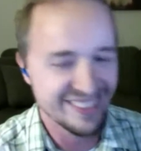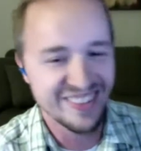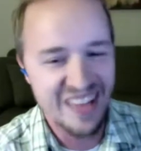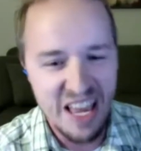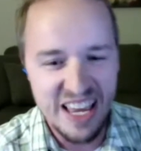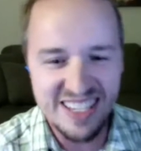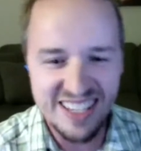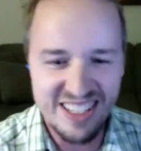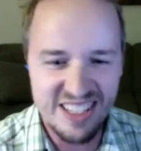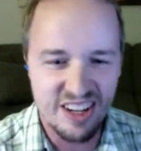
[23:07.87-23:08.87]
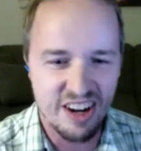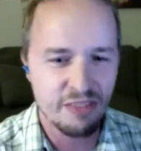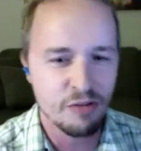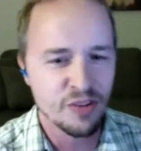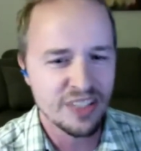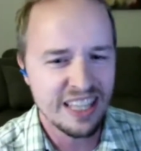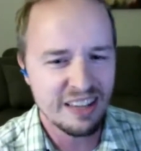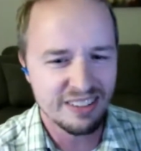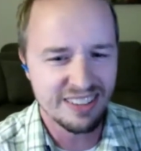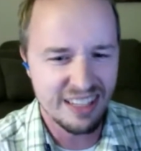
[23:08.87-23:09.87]
He's got a scarf. I won't get that.
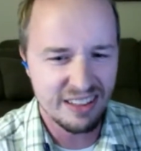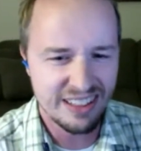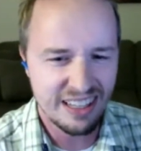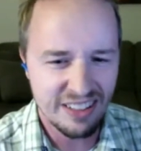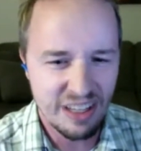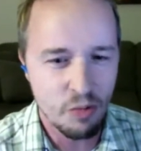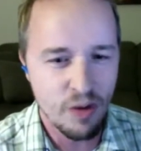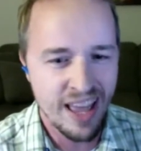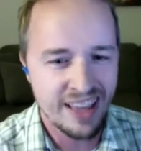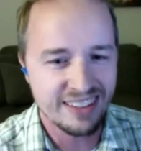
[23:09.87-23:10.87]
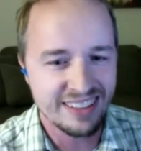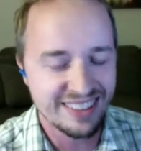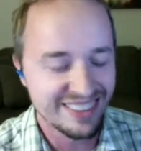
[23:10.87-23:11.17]
That'll get wet. I don't.